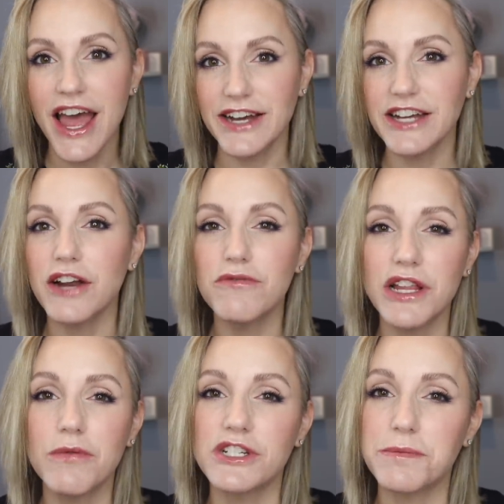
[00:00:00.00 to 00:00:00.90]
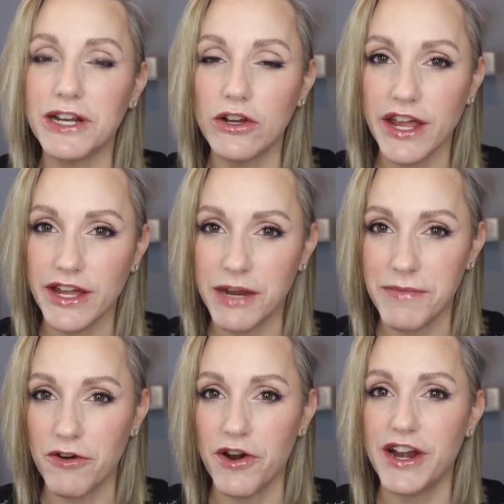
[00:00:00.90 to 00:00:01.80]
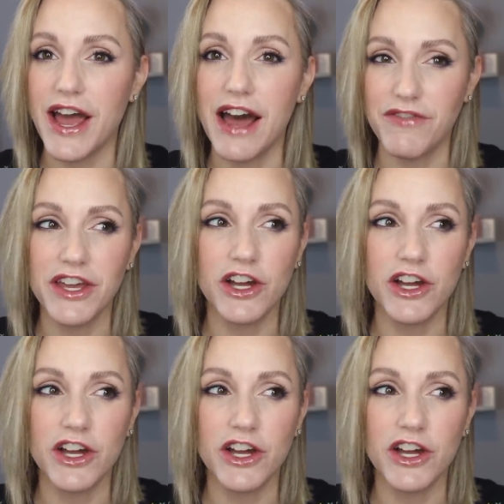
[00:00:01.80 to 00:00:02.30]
and I don't really want to be looking in a mirror and having